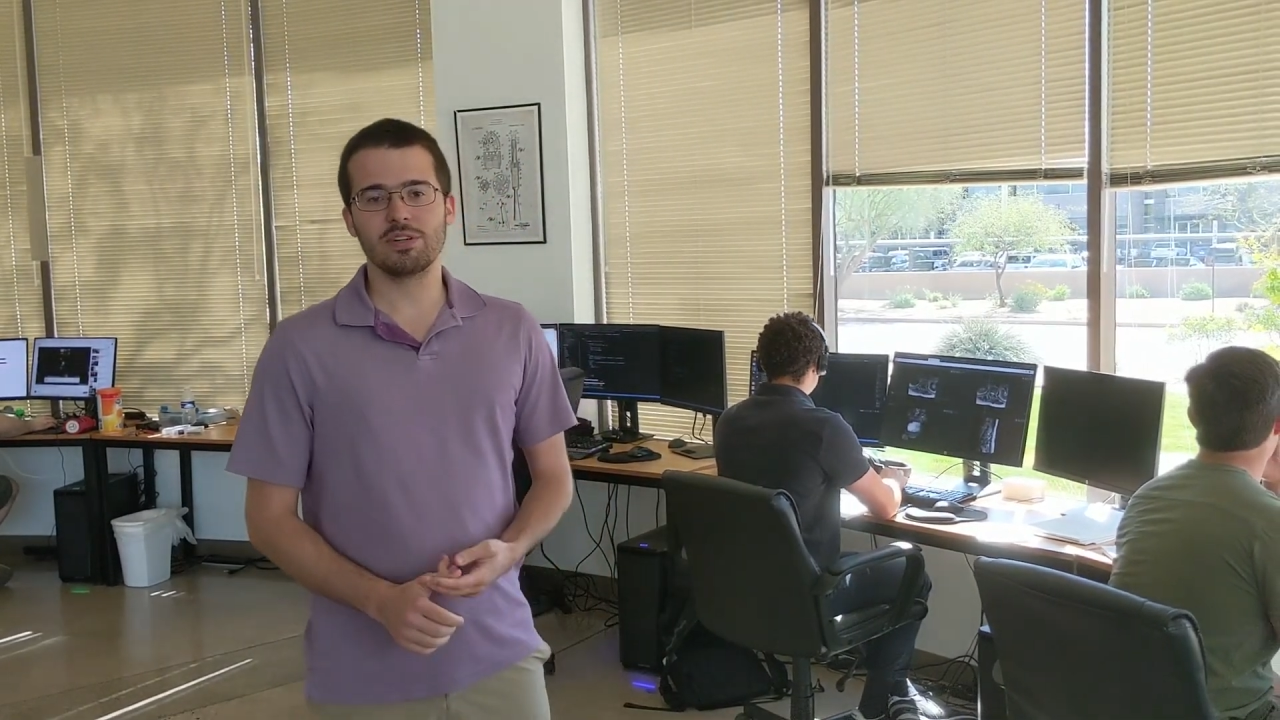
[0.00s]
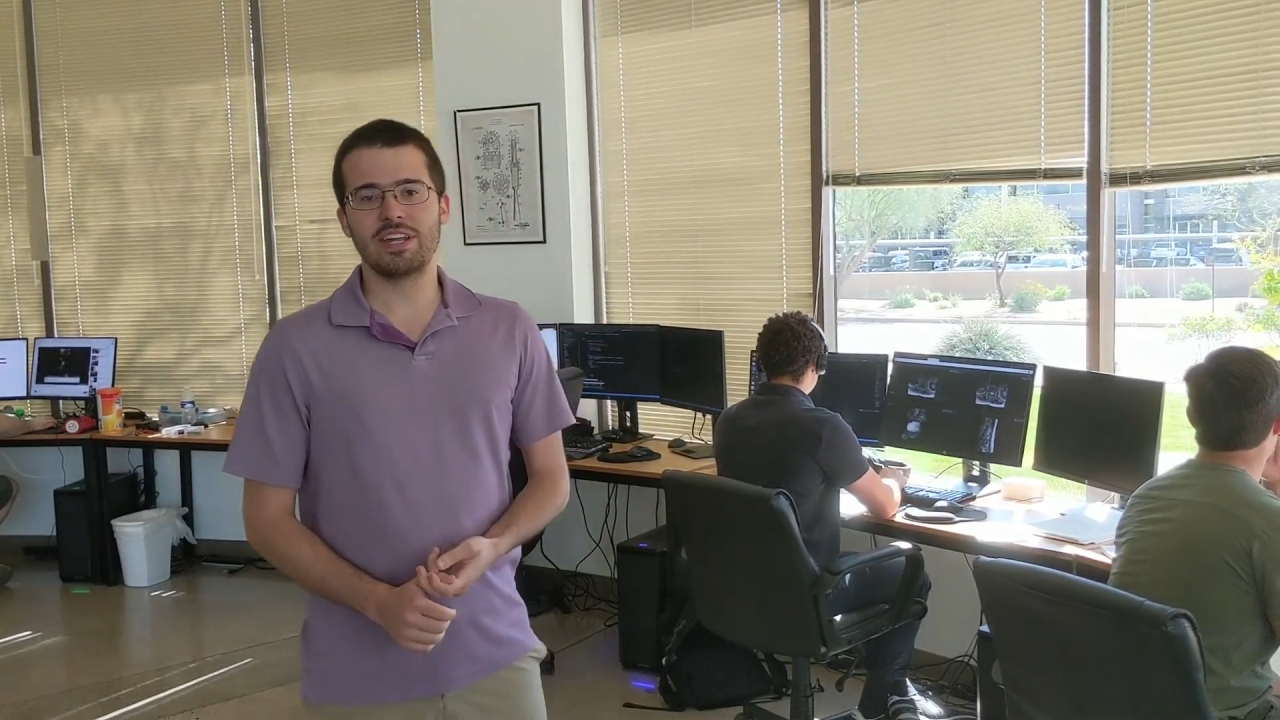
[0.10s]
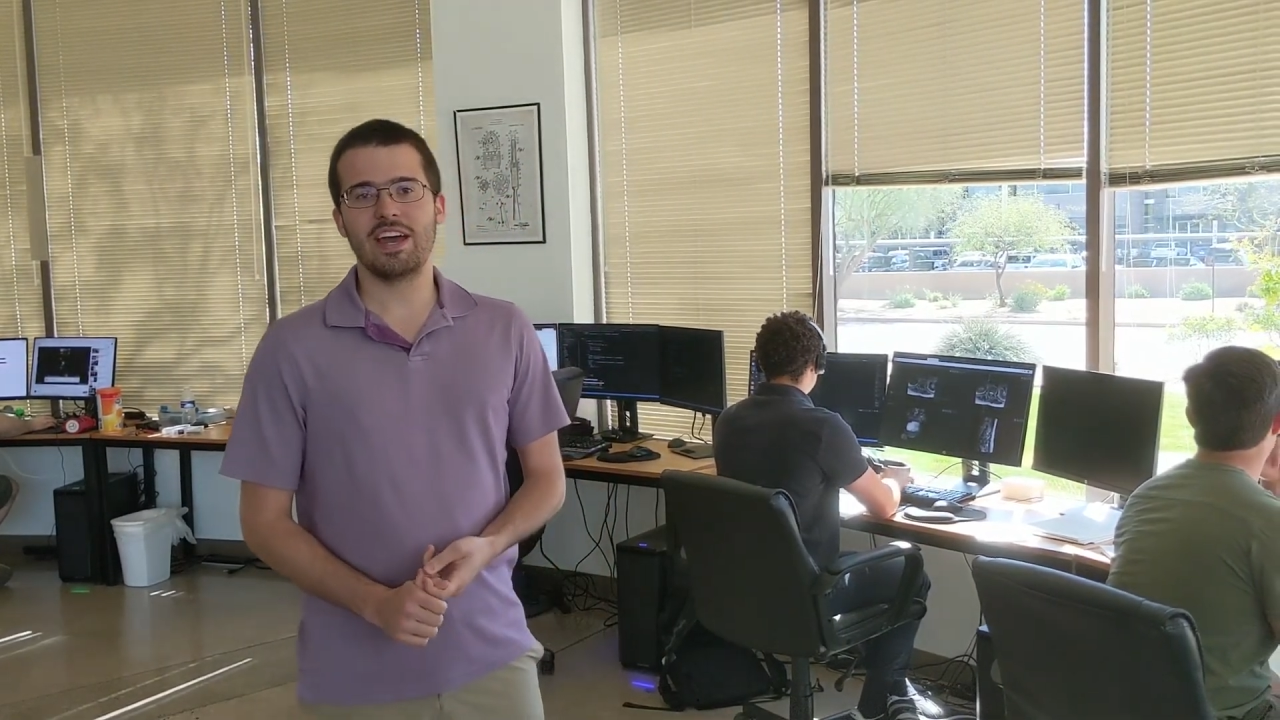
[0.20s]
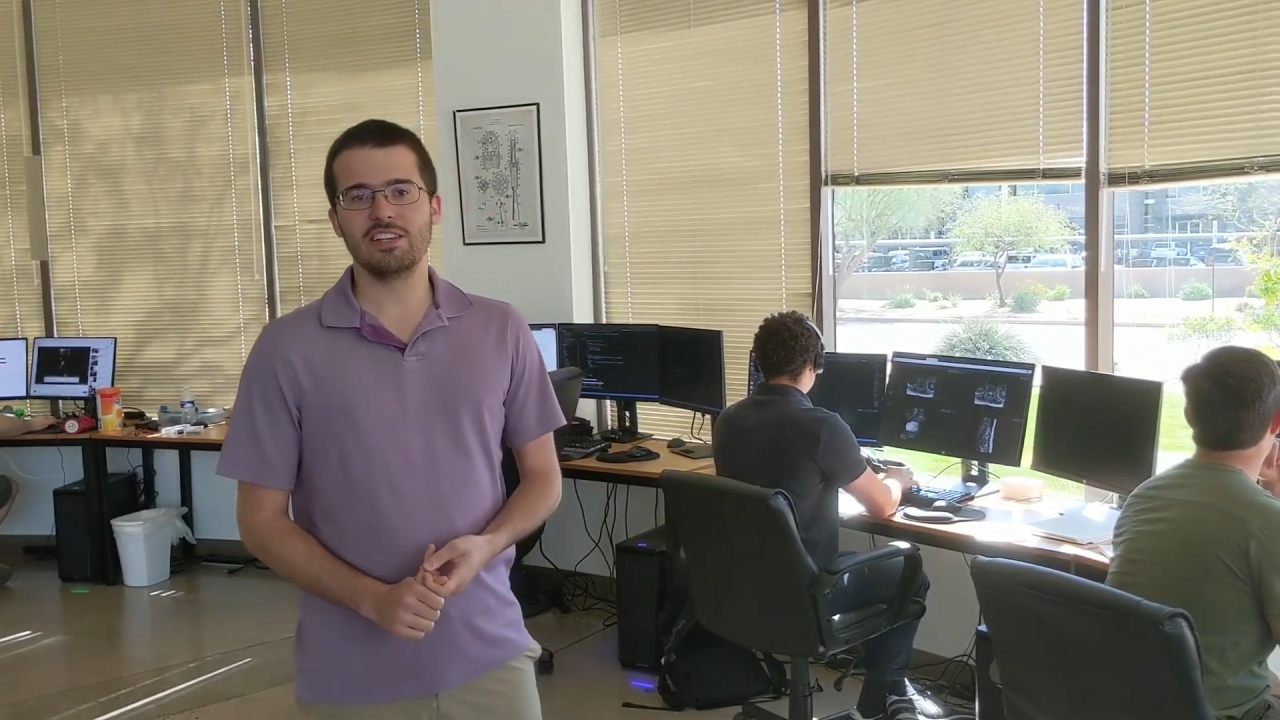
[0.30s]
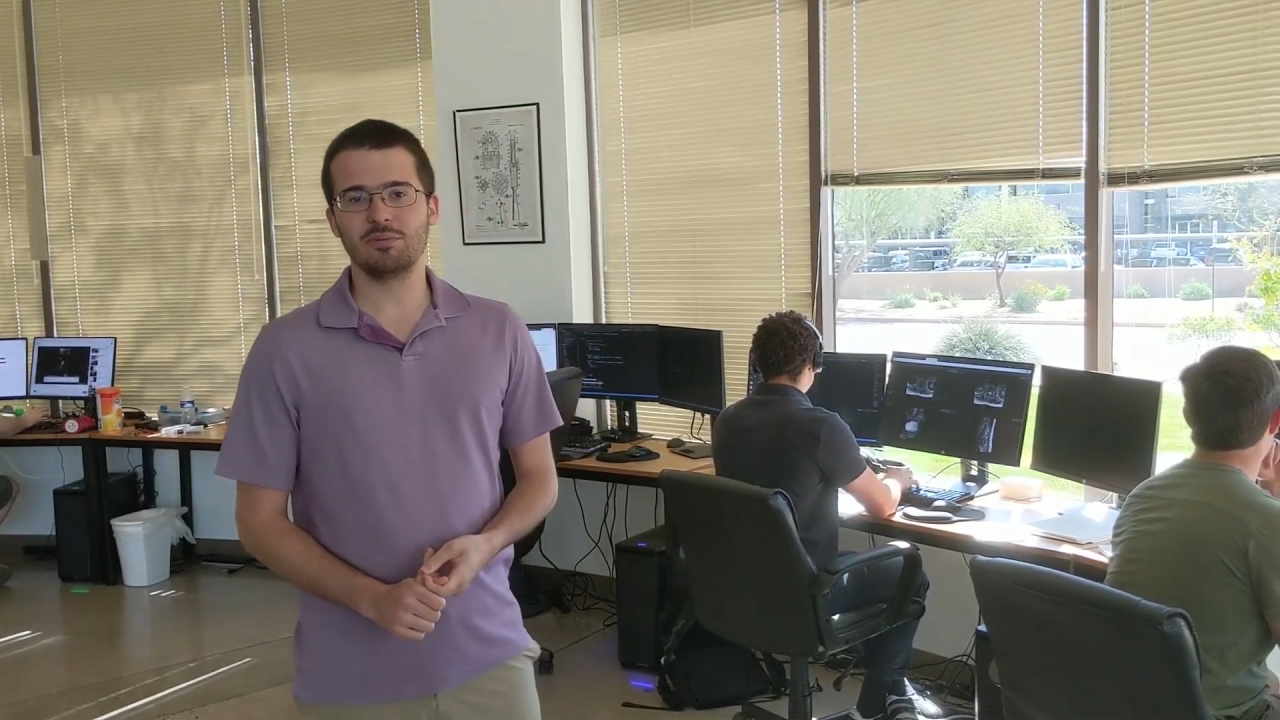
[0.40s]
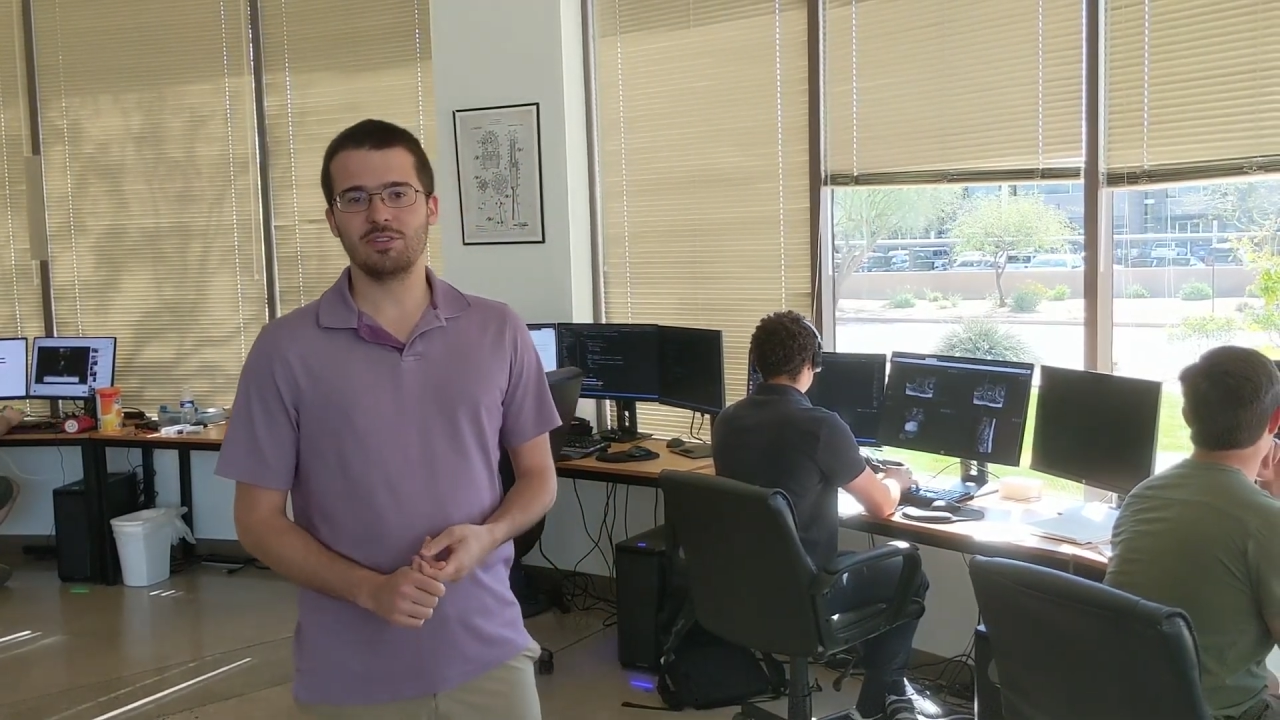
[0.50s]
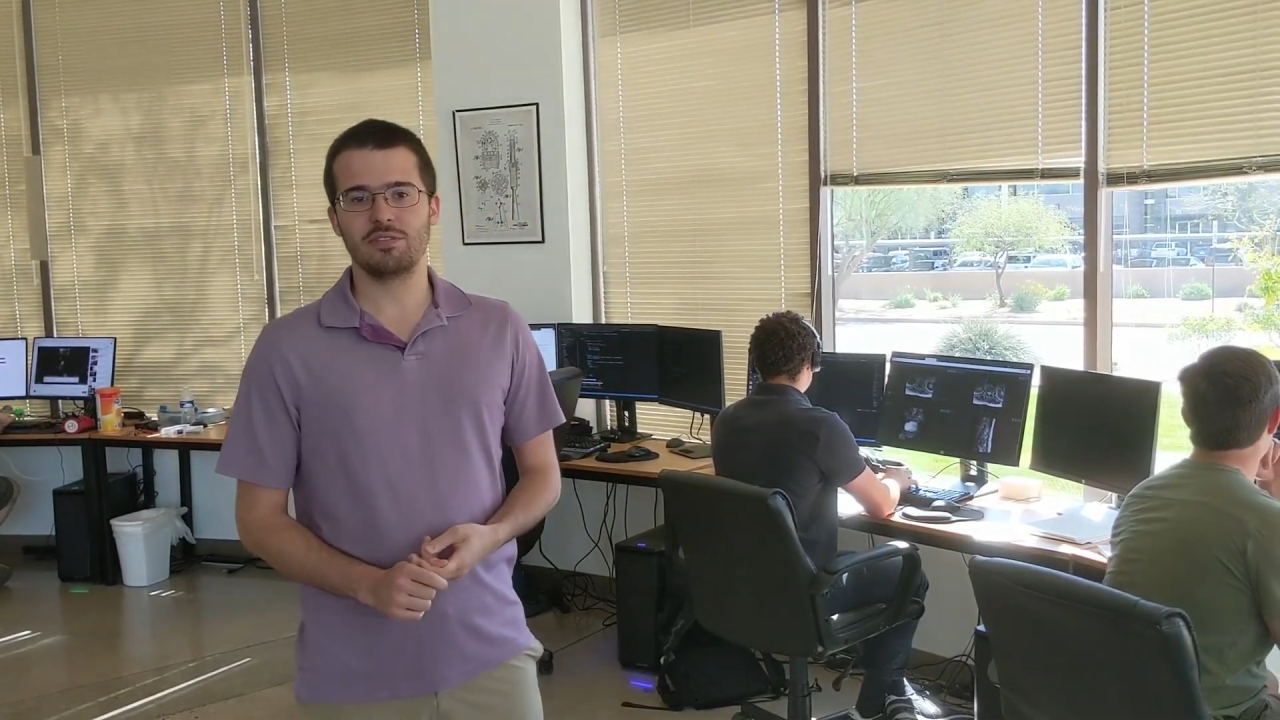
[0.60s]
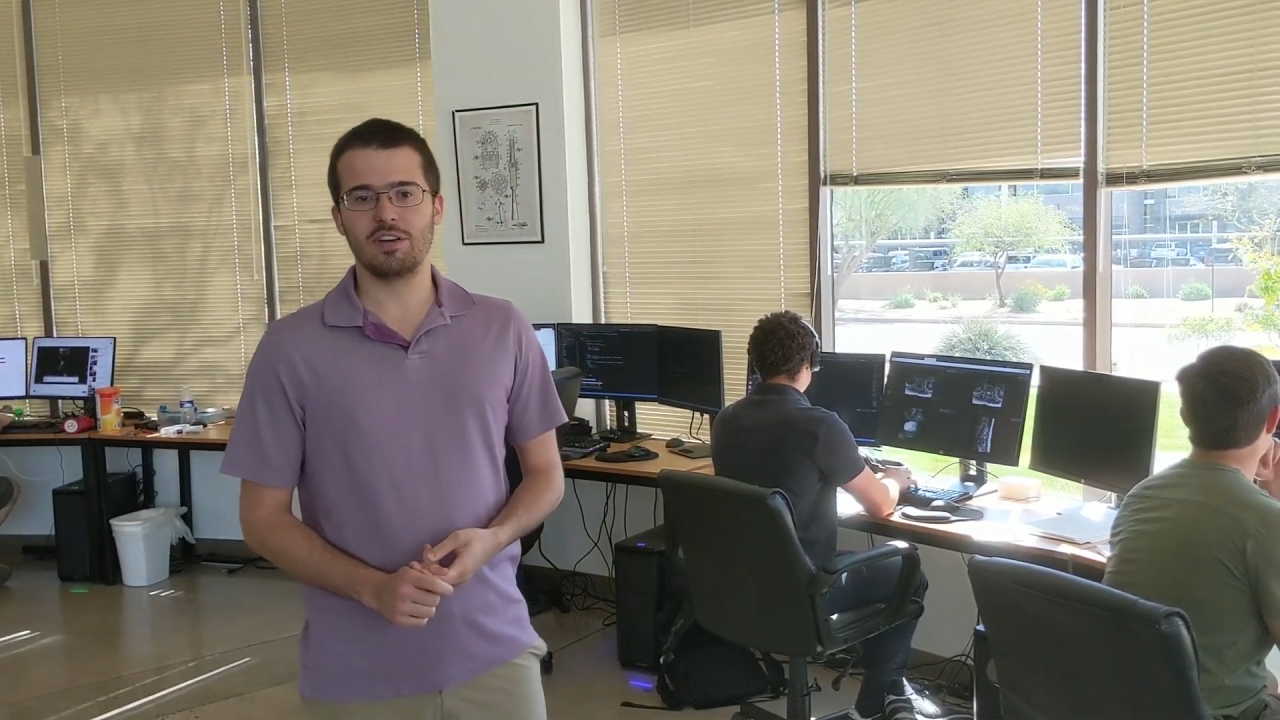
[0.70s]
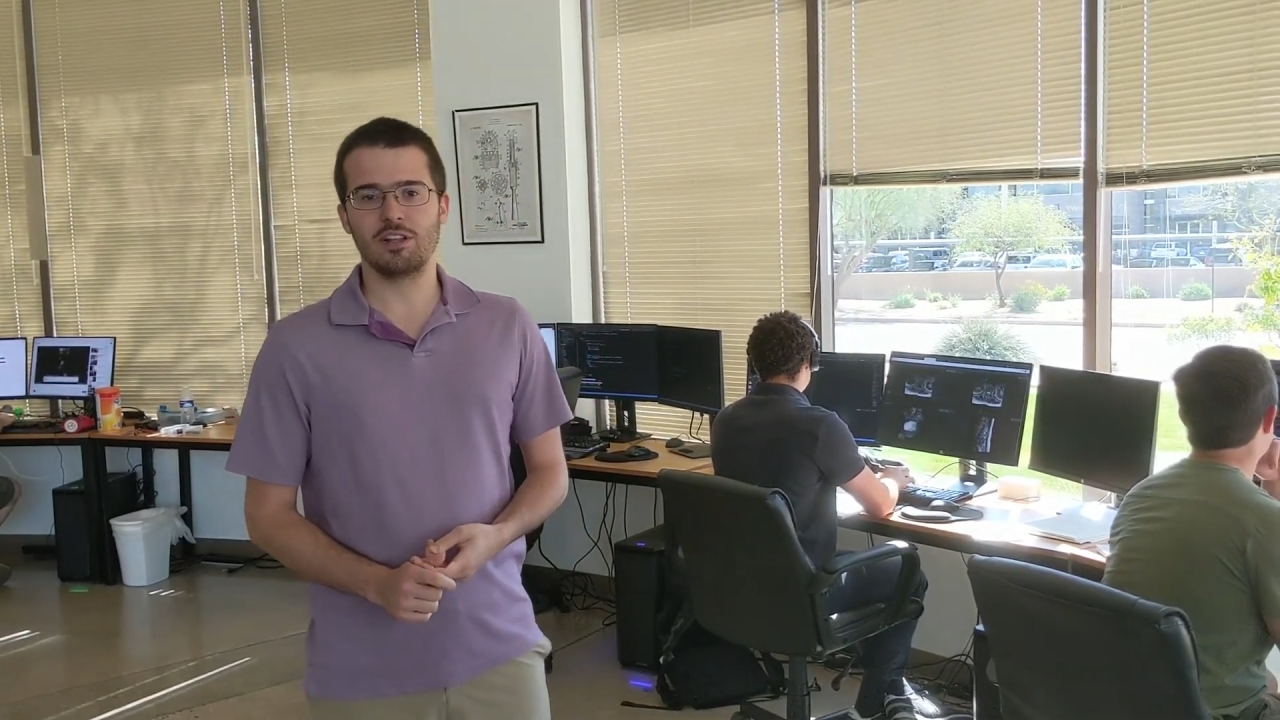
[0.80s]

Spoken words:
We were tasked with